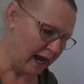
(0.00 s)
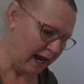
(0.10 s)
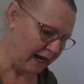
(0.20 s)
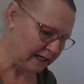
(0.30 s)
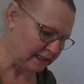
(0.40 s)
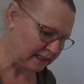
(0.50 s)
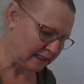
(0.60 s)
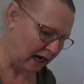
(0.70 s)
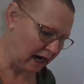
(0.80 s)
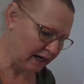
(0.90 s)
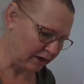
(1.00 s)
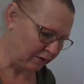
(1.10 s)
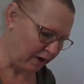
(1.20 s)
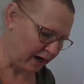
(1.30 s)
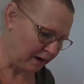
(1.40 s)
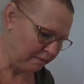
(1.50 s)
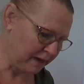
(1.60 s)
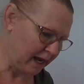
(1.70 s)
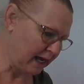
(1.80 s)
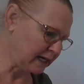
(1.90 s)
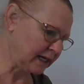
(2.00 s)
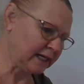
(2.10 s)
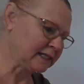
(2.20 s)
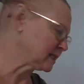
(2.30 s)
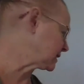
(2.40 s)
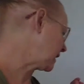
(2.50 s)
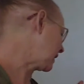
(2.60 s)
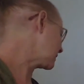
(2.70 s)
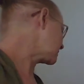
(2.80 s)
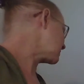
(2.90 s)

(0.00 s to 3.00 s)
and diagram an insect.